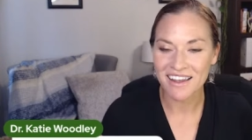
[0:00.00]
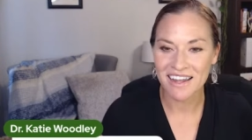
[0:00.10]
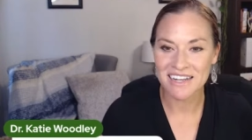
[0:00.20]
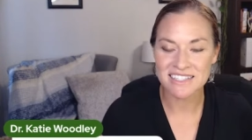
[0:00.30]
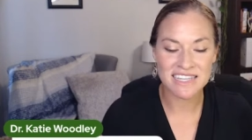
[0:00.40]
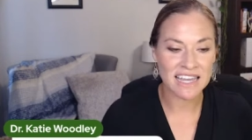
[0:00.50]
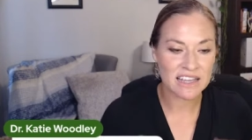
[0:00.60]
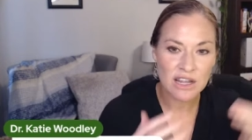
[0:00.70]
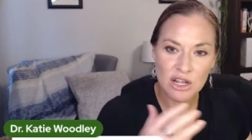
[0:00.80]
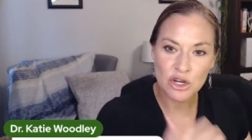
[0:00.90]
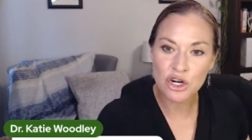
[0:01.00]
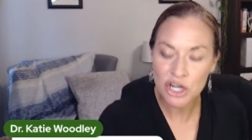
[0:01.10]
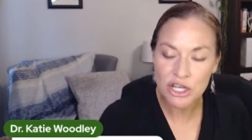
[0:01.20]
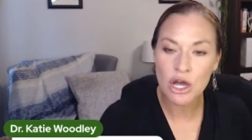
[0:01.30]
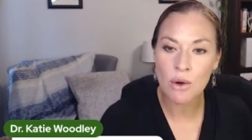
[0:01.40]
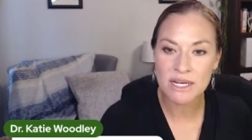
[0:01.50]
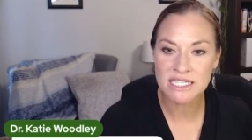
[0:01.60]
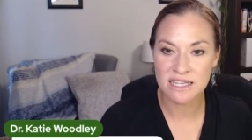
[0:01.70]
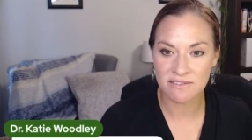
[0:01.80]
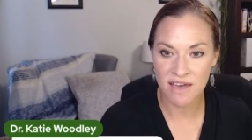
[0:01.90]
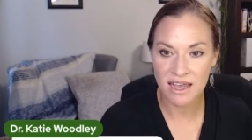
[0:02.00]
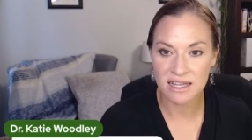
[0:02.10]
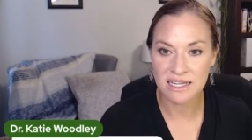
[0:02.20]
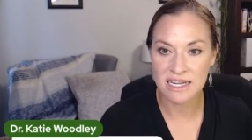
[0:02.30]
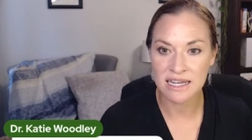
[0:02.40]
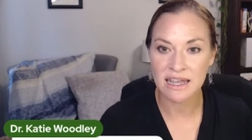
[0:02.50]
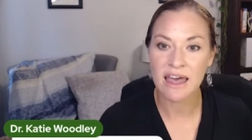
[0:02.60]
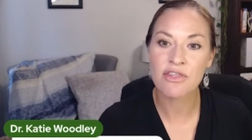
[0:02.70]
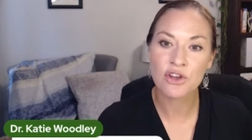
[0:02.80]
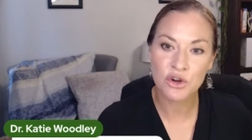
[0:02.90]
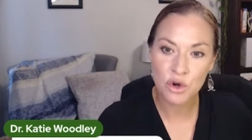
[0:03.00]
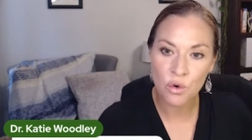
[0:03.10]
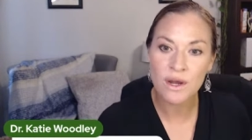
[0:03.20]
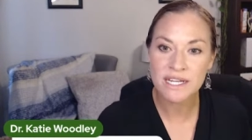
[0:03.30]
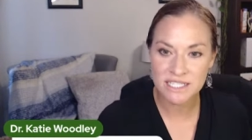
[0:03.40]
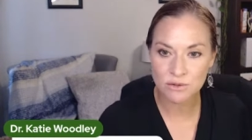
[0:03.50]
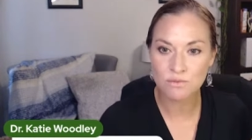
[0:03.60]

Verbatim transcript: And it's like, you're going to go into the vet clinic and they're going to